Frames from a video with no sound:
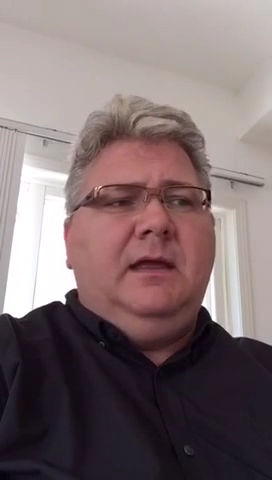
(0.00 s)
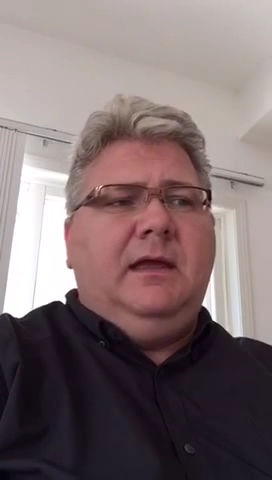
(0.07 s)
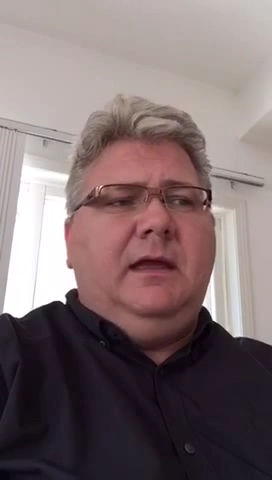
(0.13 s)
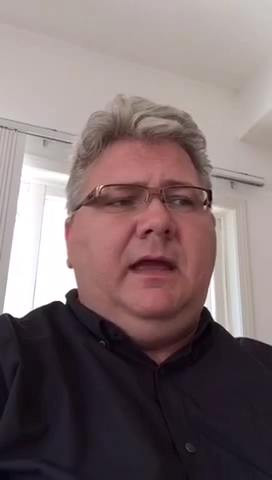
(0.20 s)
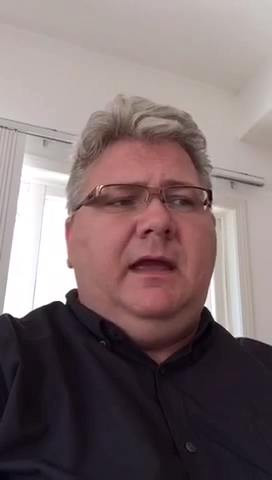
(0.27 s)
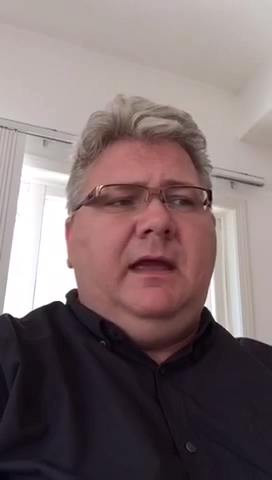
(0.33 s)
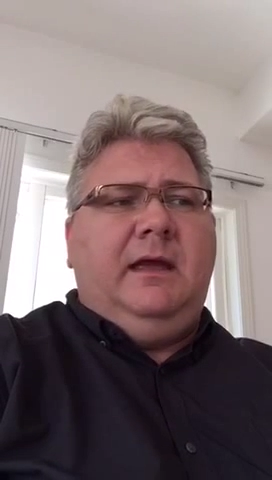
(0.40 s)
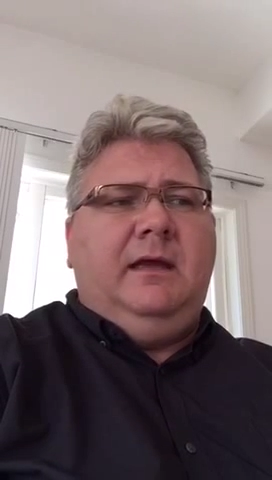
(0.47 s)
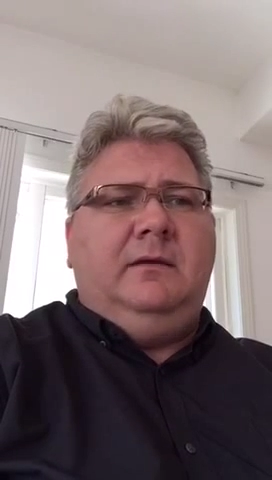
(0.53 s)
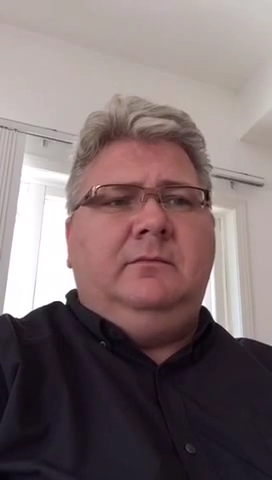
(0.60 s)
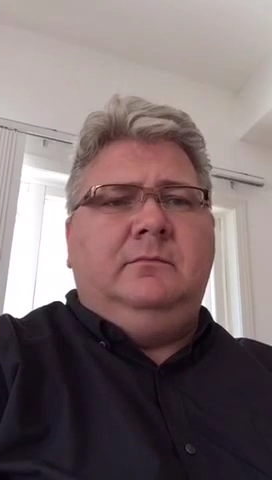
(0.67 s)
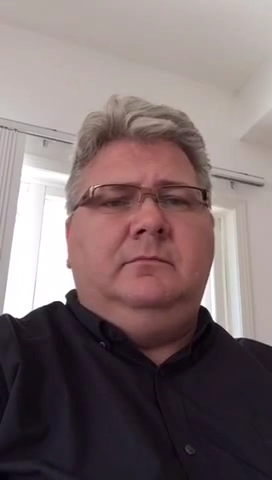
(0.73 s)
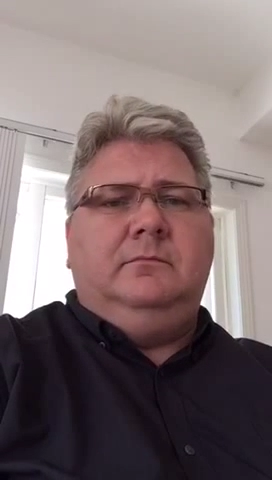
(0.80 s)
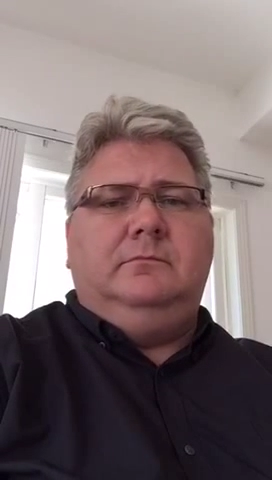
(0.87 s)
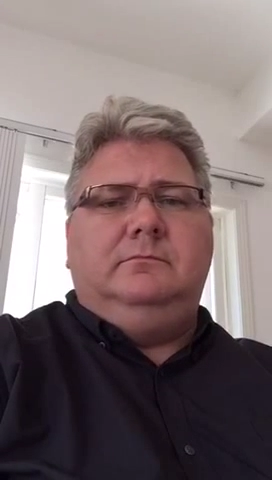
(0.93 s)

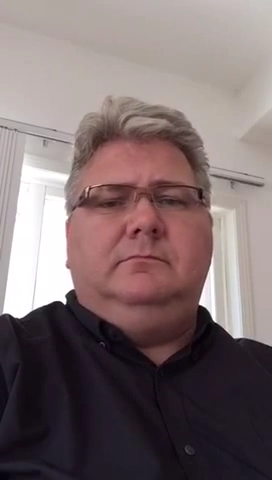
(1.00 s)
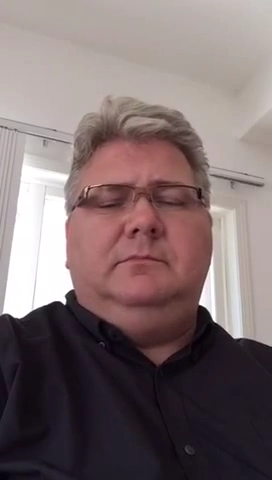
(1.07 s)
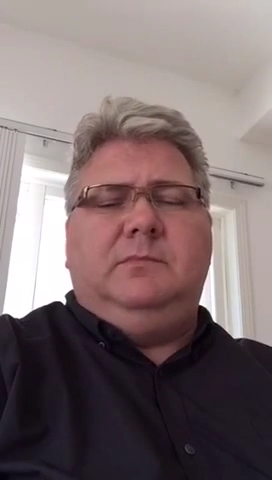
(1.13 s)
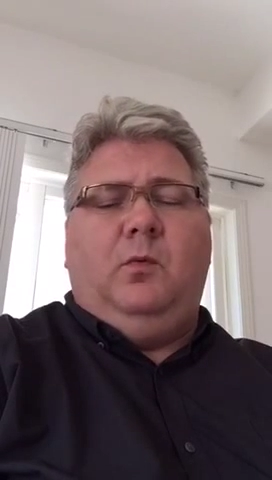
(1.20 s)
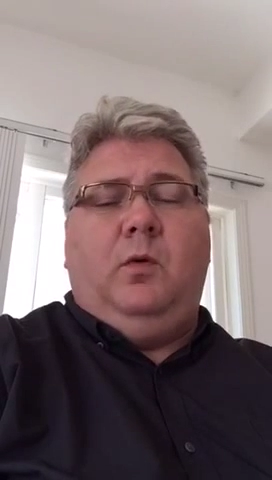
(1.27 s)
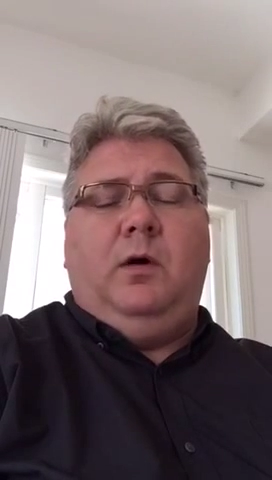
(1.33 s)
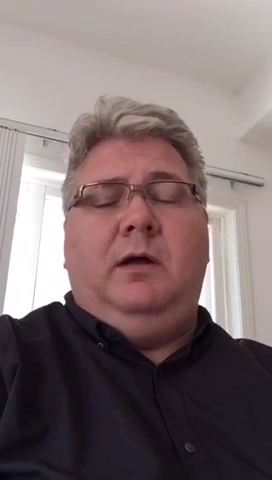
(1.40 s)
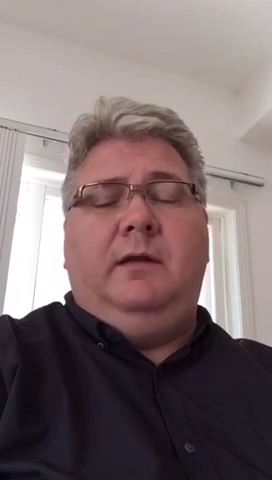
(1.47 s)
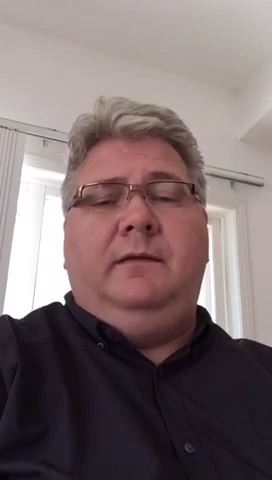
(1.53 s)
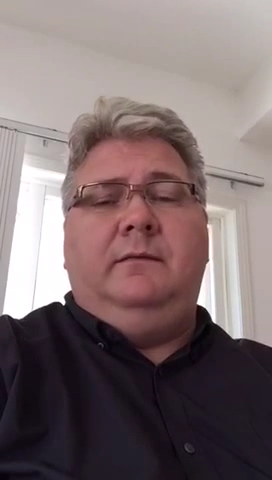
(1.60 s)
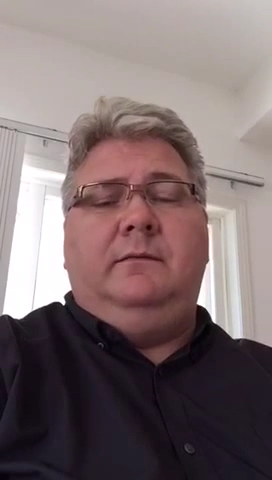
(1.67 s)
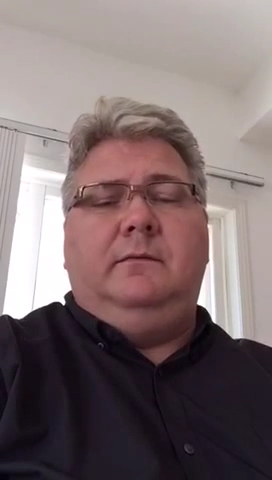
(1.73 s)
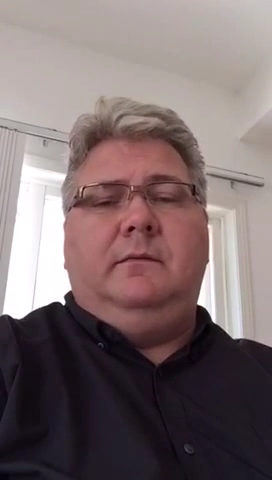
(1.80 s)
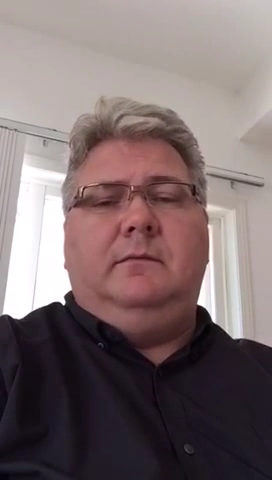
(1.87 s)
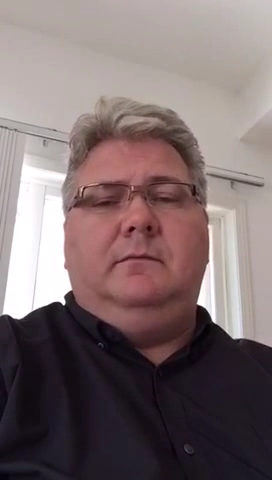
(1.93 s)
And the
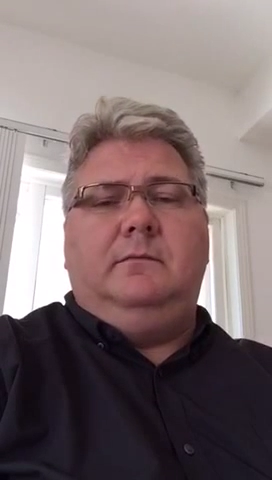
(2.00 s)
one